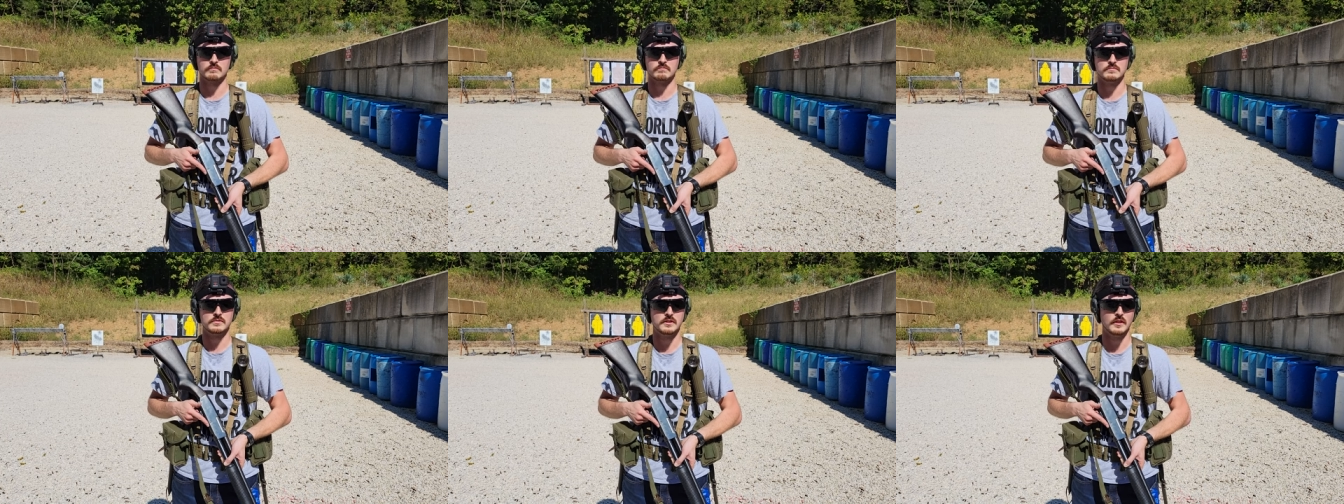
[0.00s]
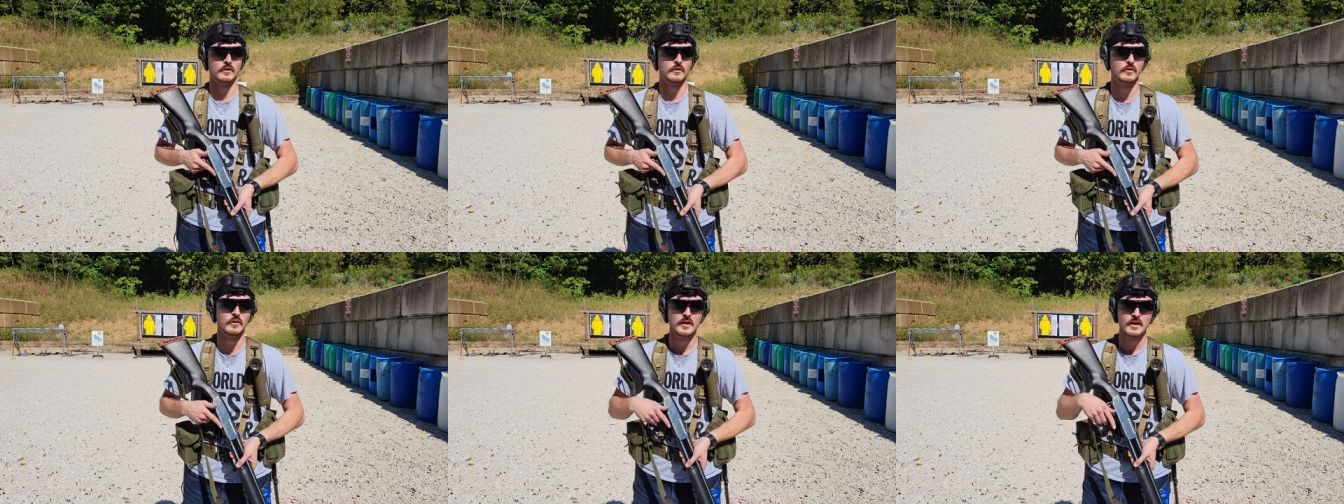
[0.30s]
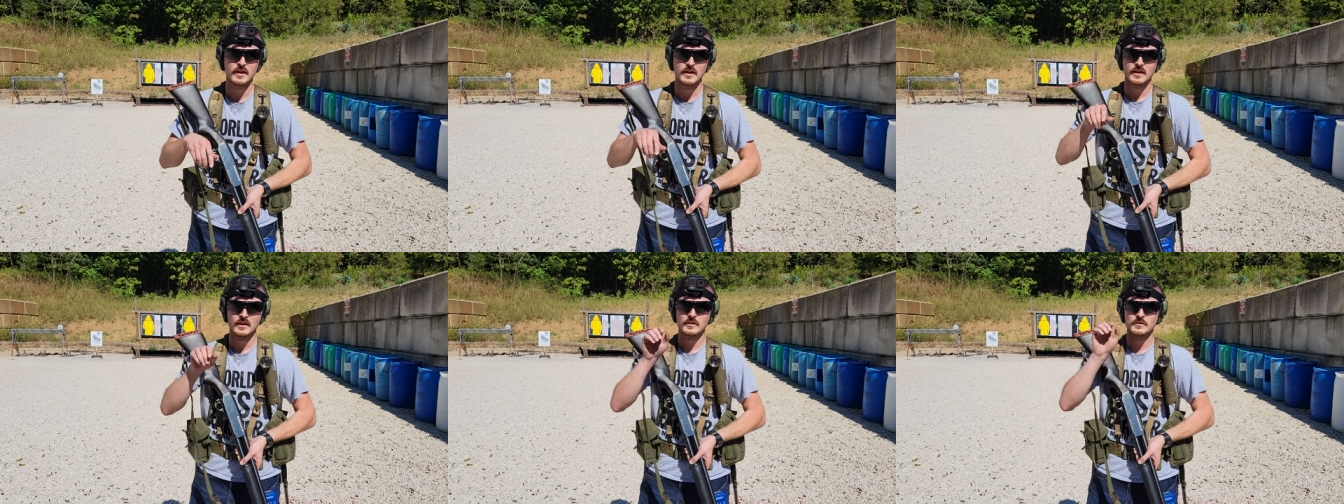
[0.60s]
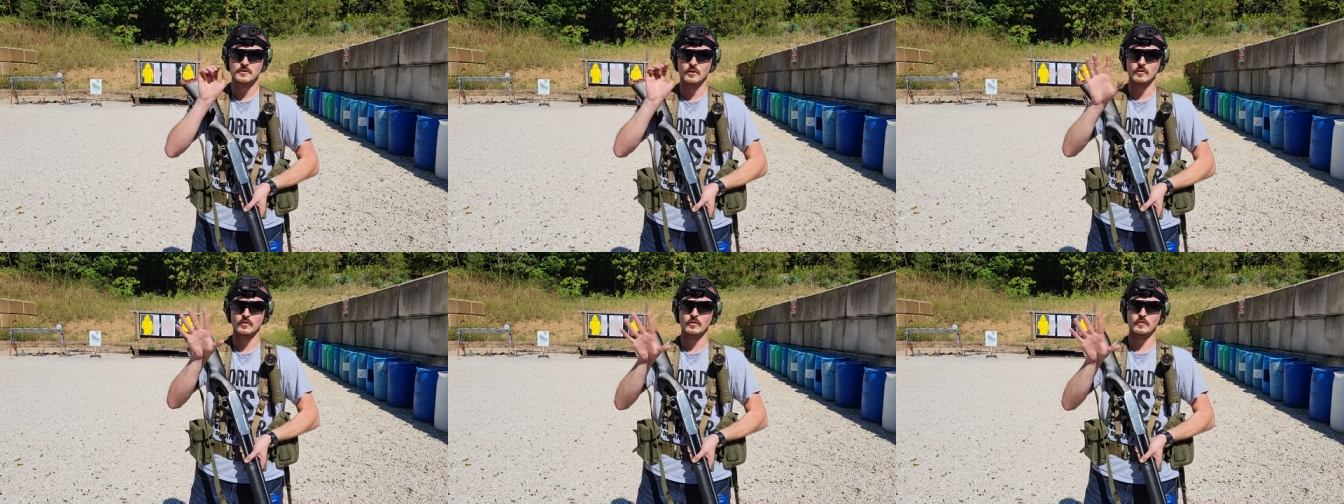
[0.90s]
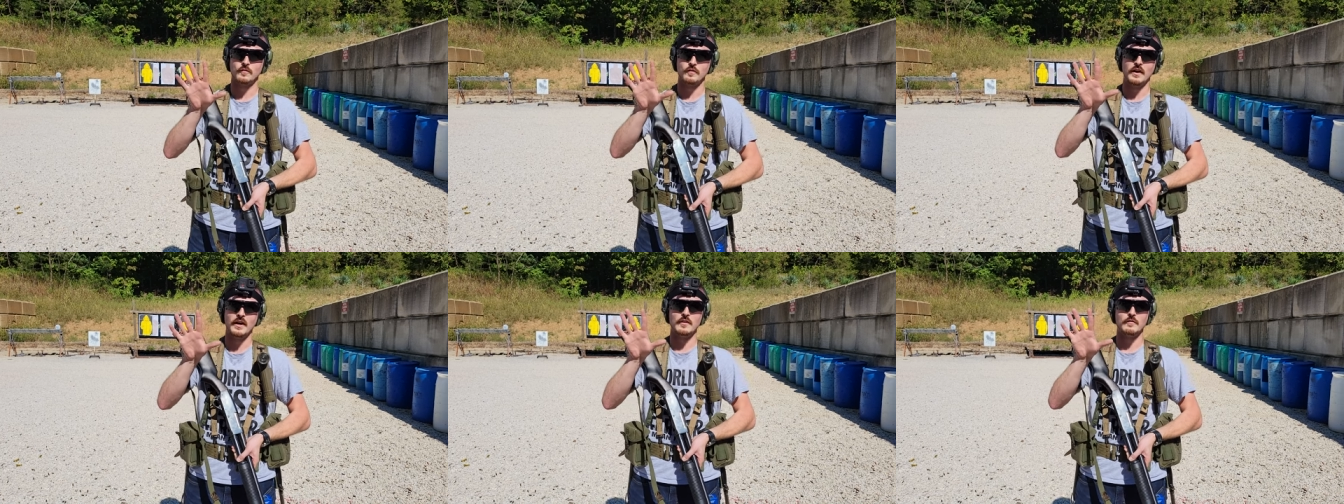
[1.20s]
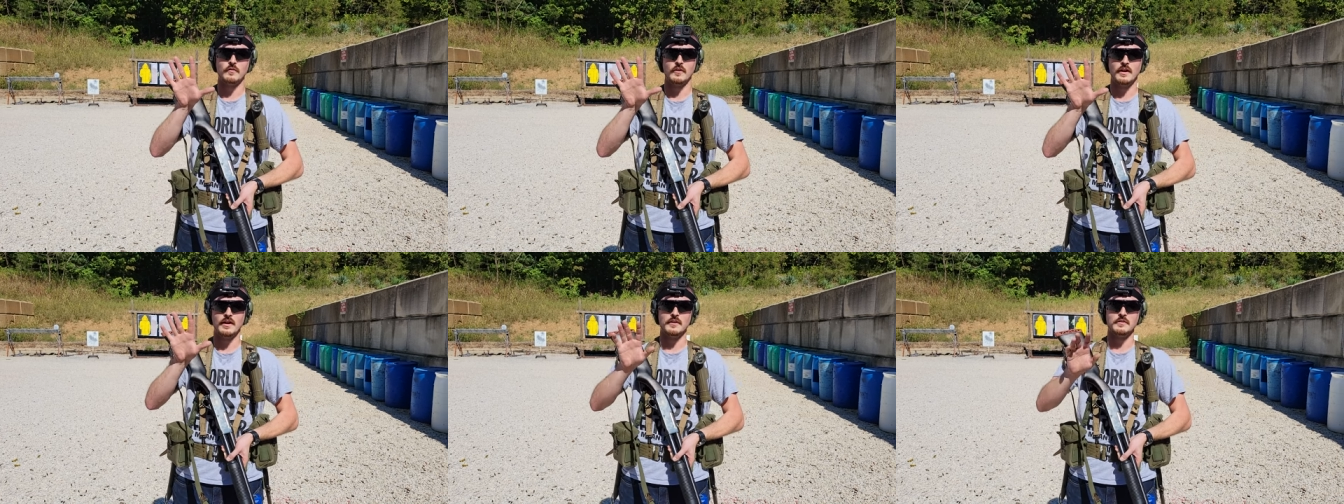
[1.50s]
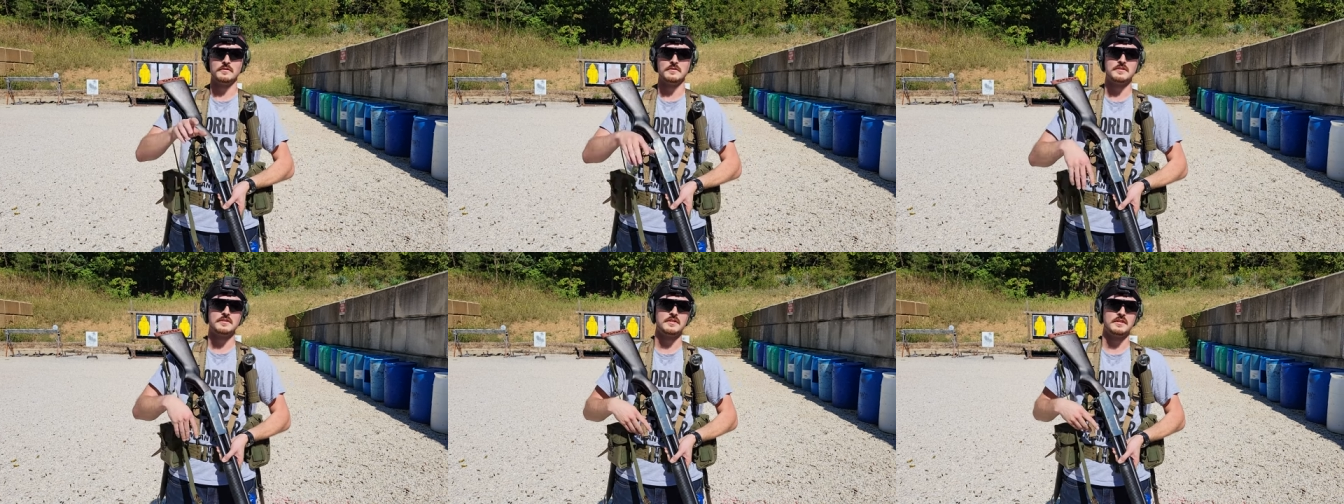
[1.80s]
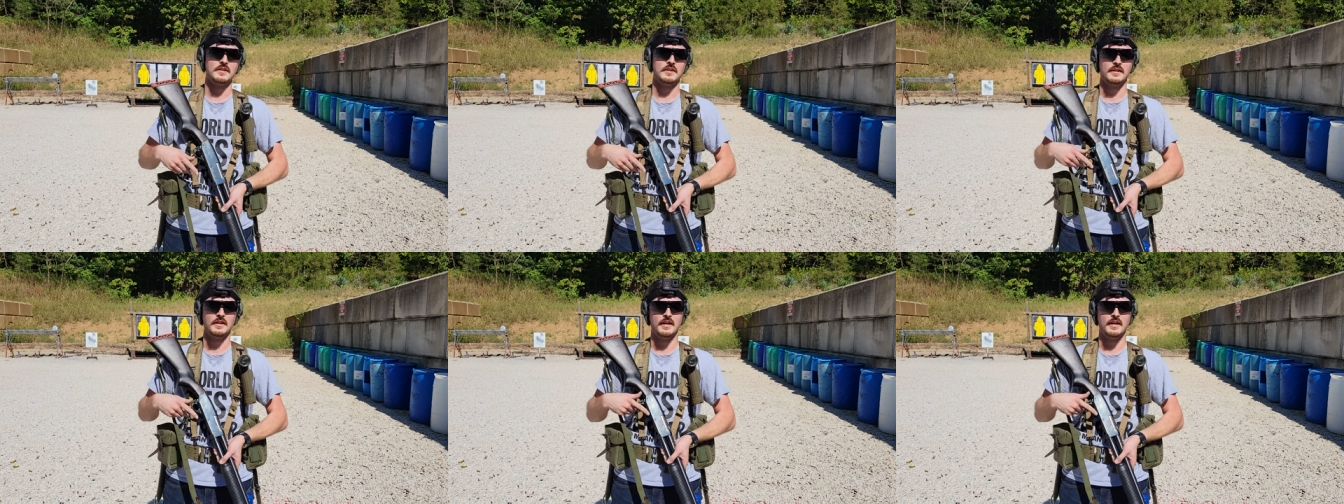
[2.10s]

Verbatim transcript: So total of 5 rounds,